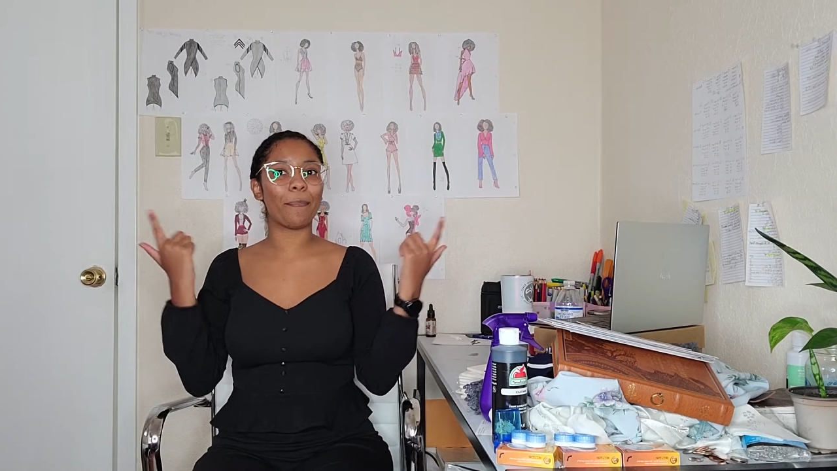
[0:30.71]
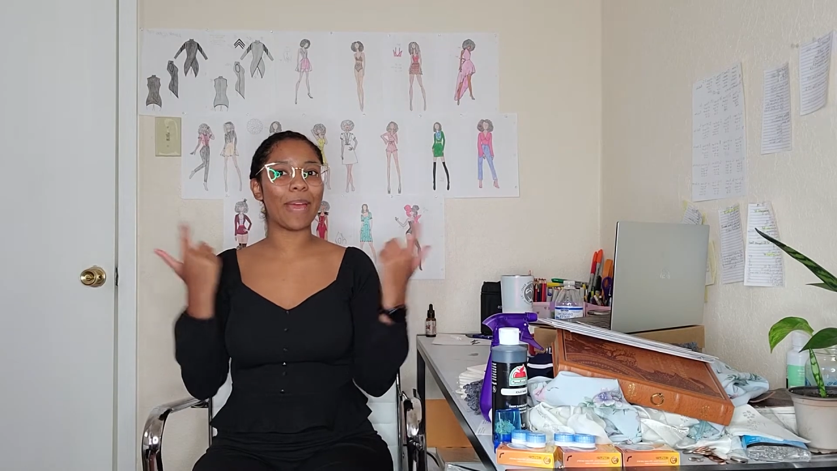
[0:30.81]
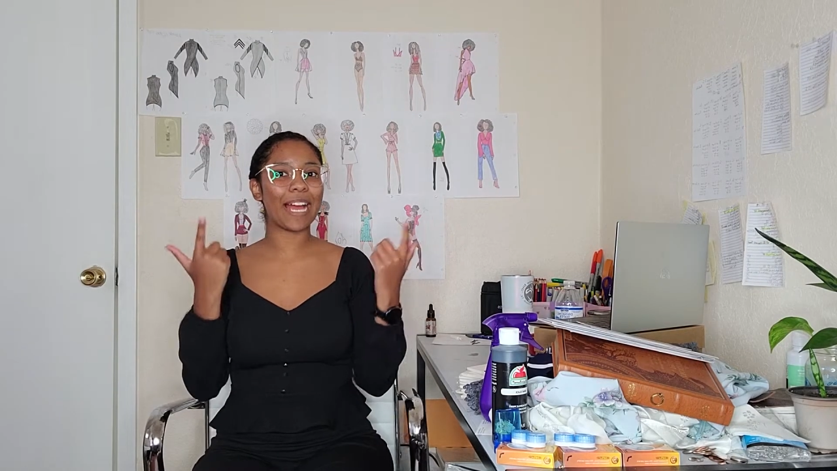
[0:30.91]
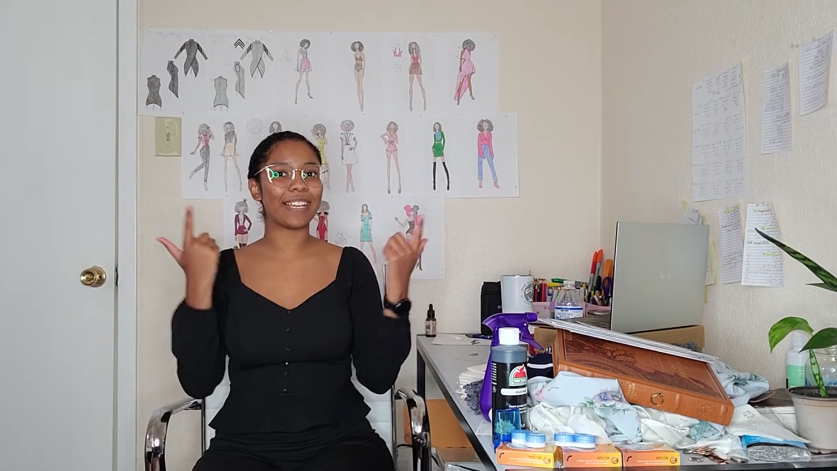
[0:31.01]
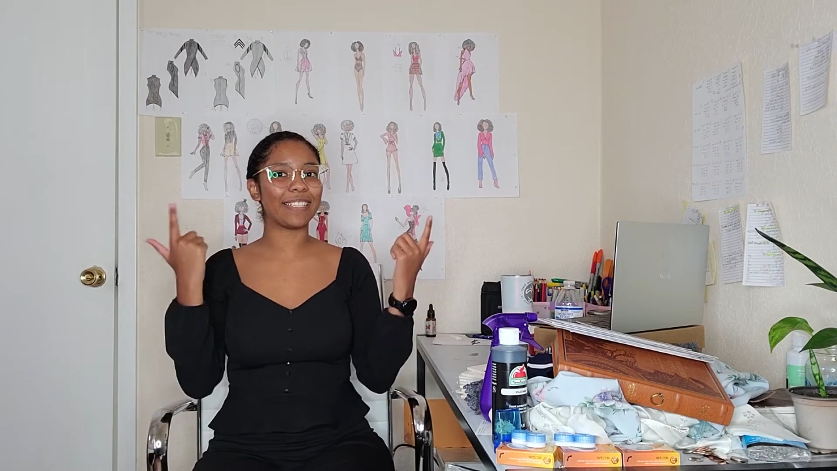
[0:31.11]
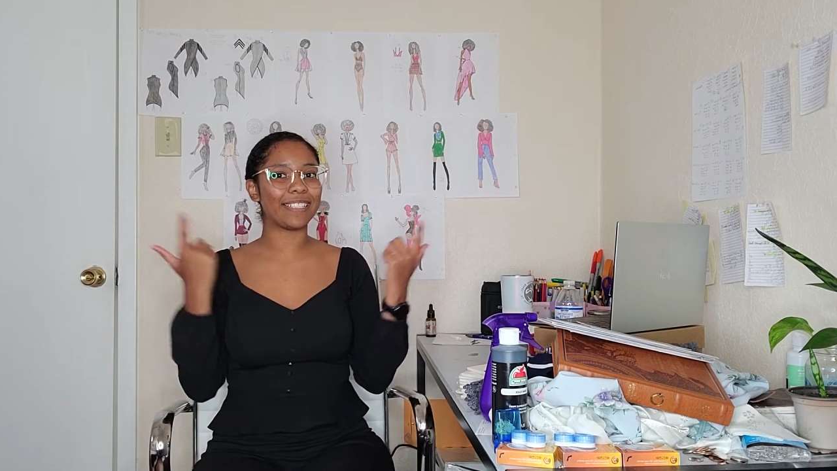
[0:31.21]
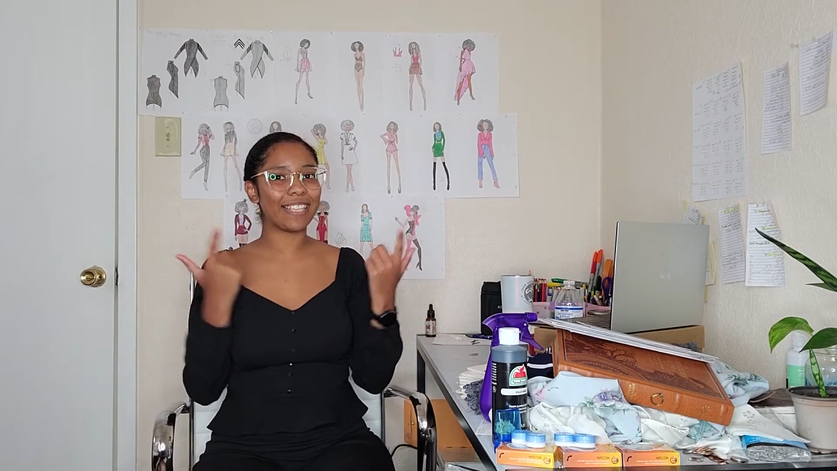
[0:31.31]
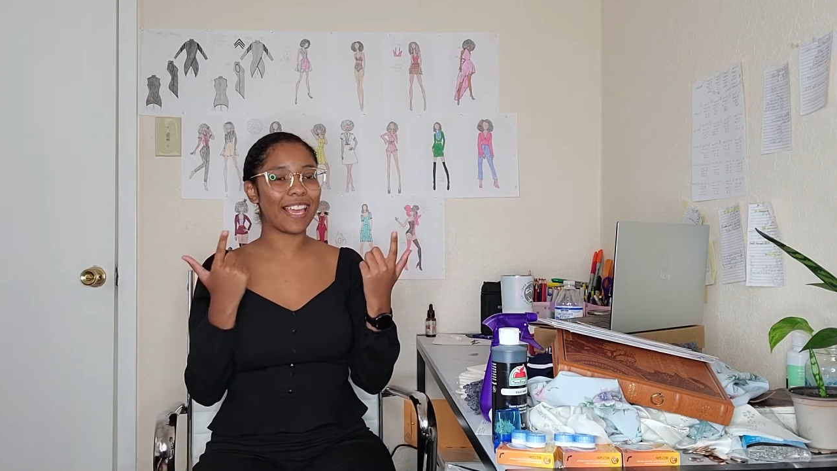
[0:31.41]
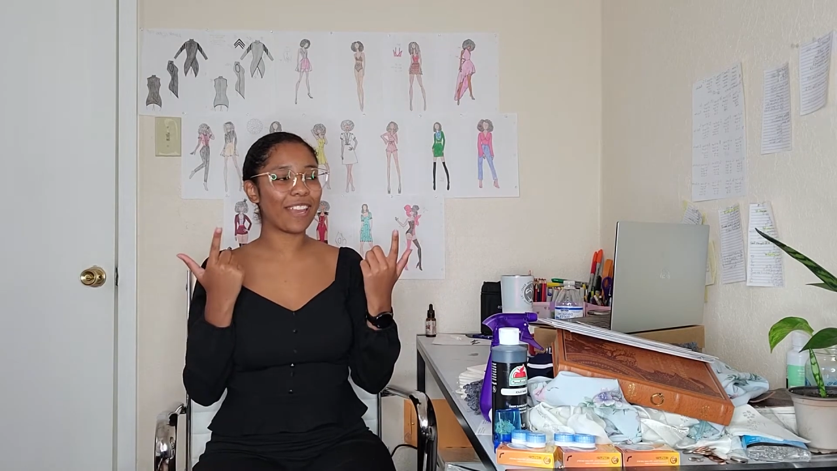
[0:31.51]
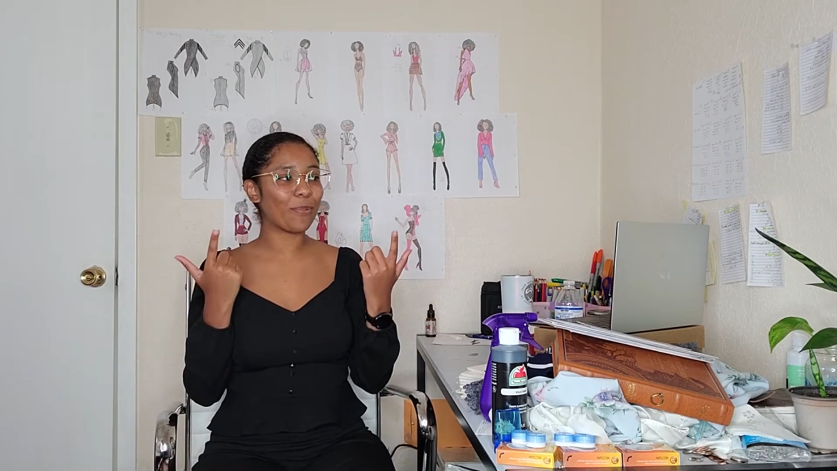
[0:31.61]
back
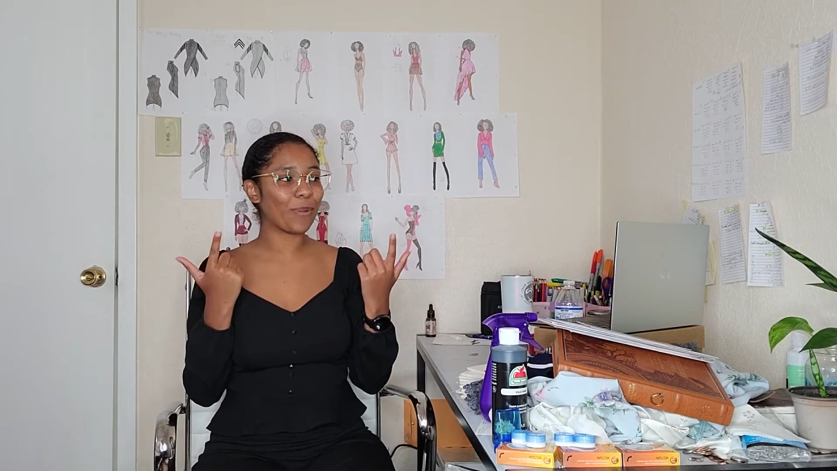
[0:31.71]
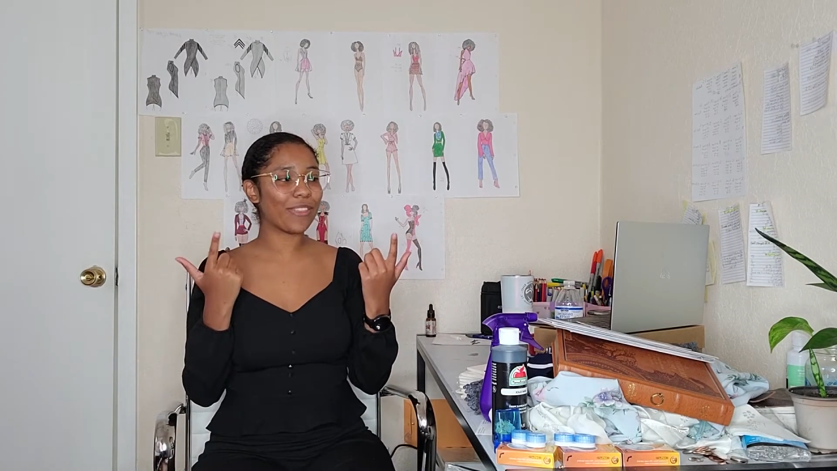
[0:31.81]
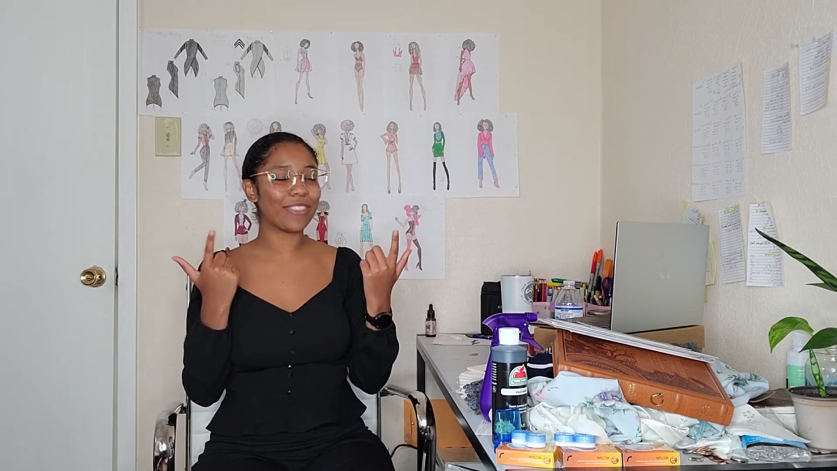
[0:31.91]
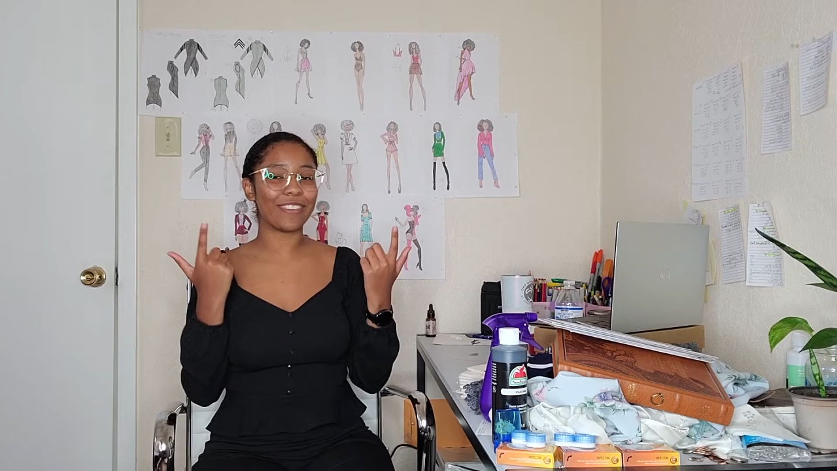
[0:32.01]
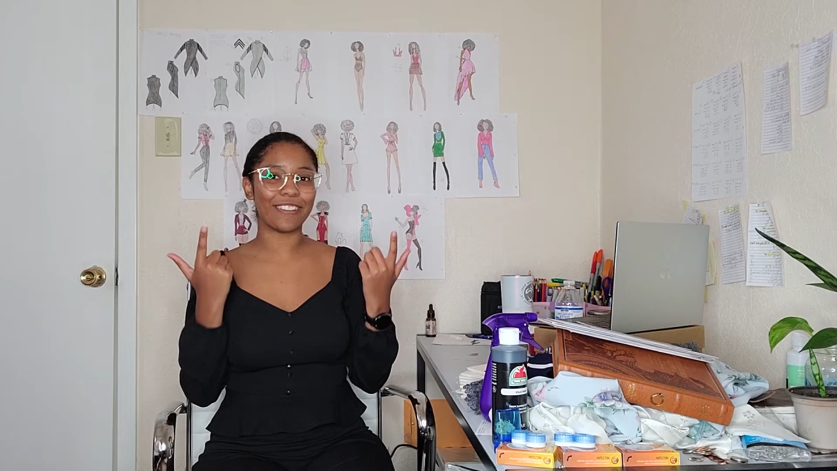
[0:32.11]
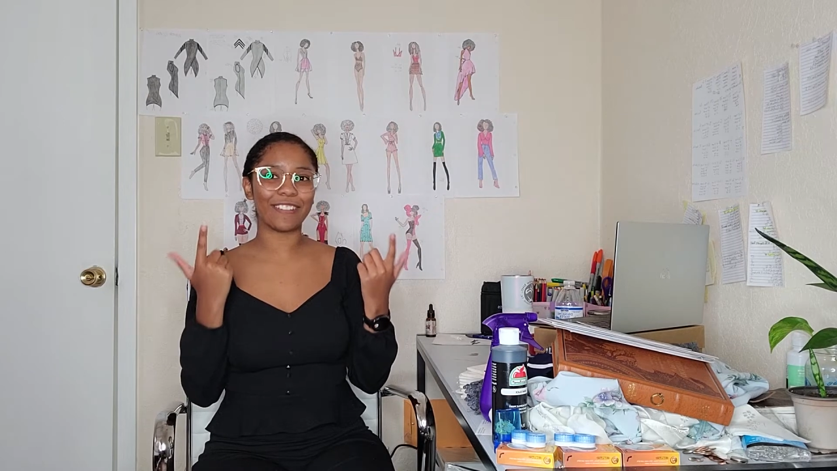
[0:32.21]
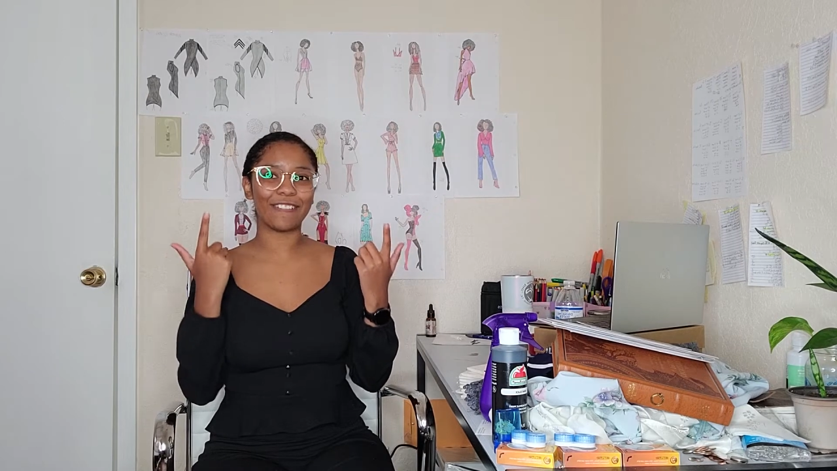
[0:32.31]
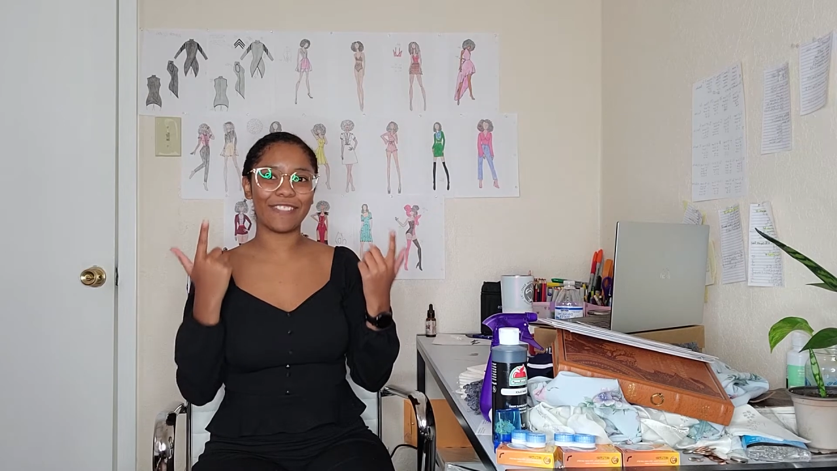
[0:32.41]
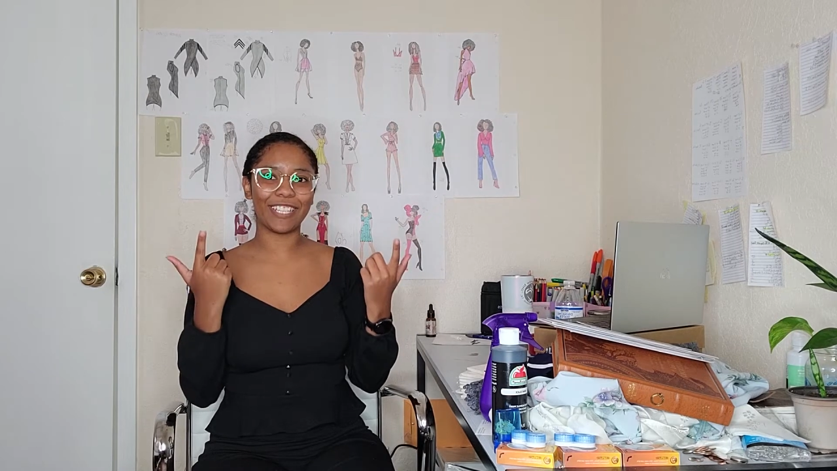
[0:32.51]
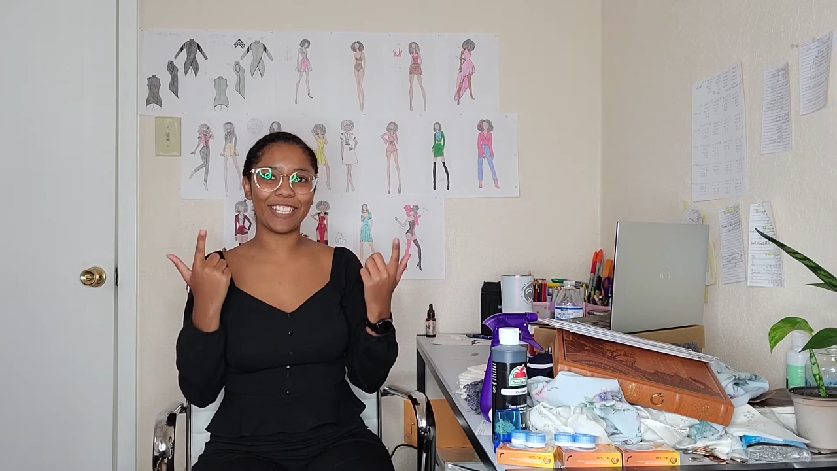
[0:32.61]
again with another
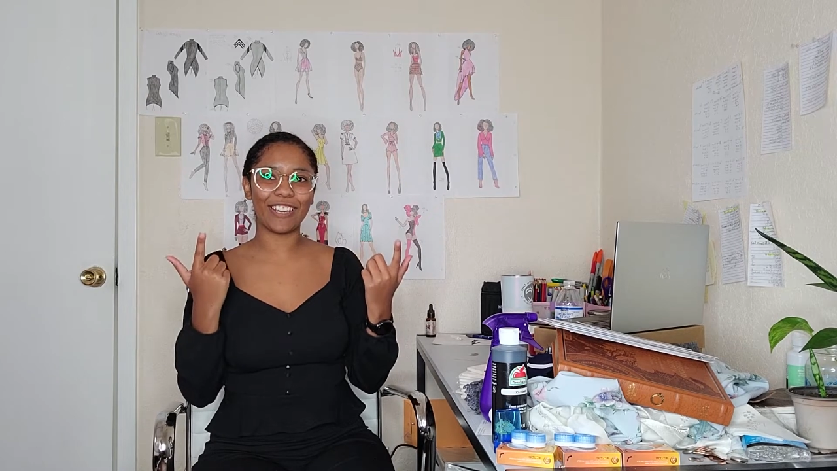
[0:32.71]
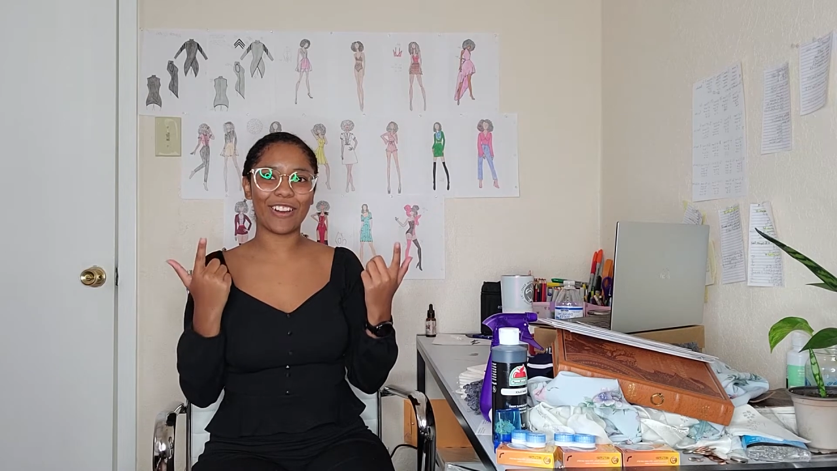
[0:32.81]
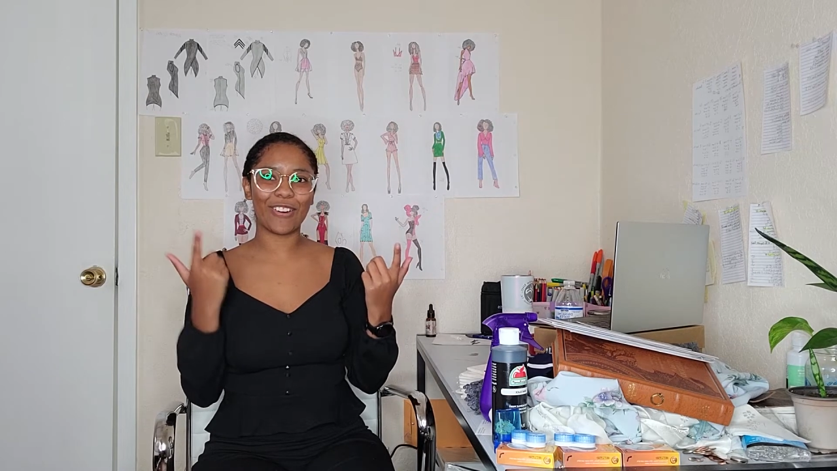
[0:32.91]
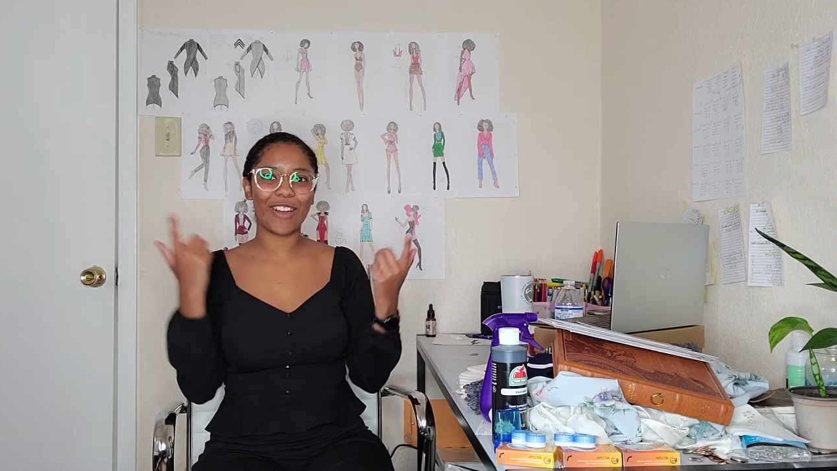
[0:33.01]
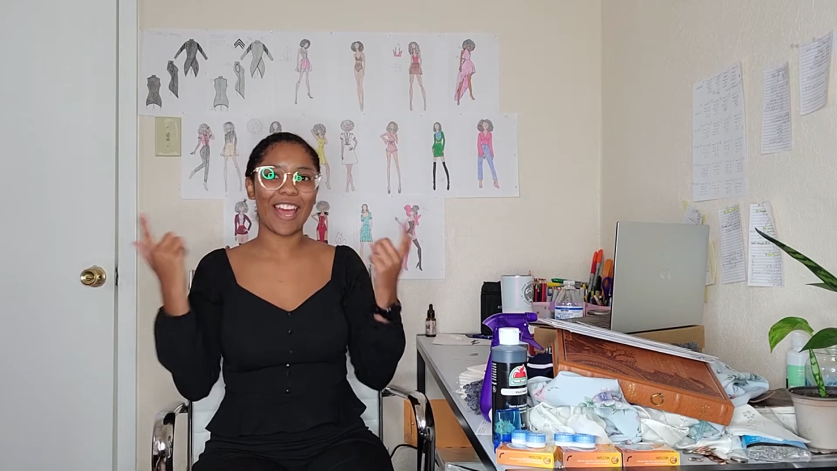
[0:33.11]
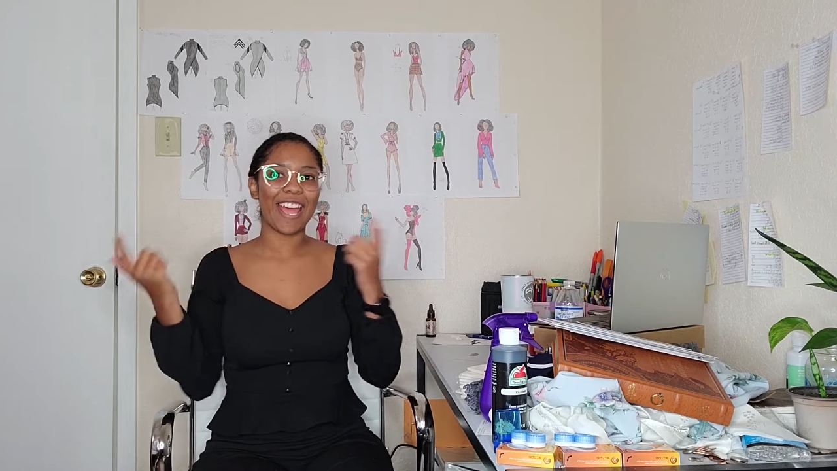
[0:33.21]
video.